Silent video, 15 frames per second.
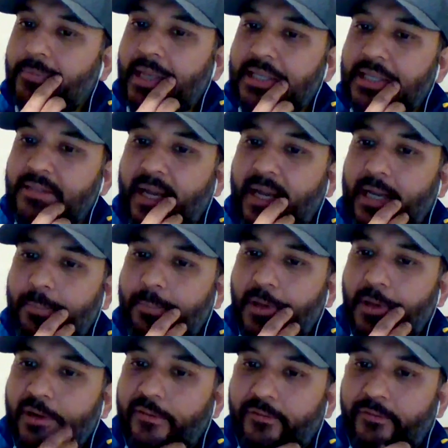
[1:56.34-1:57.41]
is made up
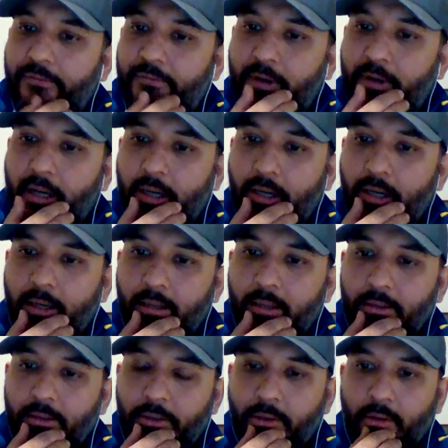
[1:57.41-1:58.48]
of
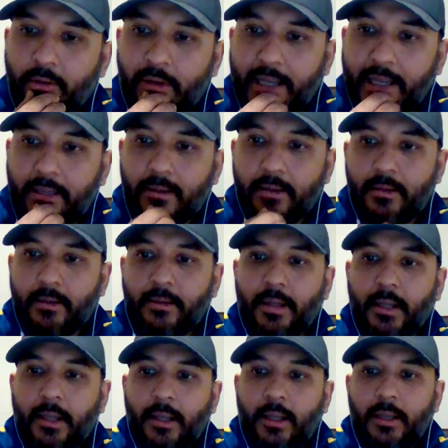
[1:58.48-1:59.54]
like
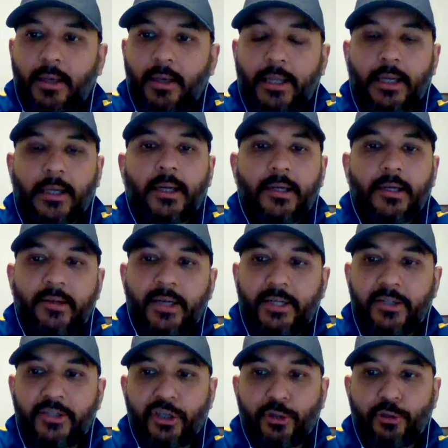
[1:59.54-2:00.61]
a cut
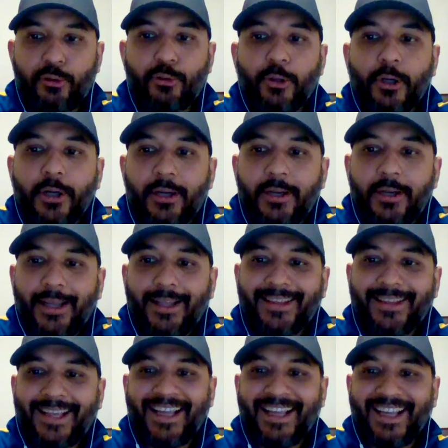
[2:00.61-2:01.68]
rate Giroud,
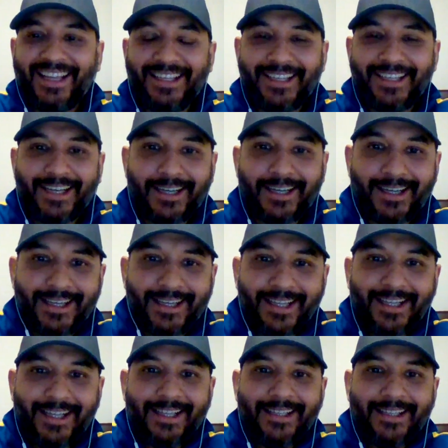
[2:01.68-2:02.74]
and then
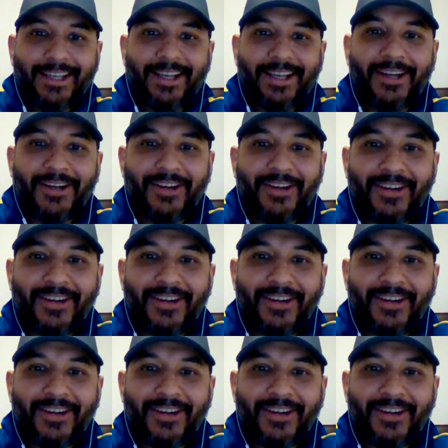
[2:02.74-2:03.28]
you know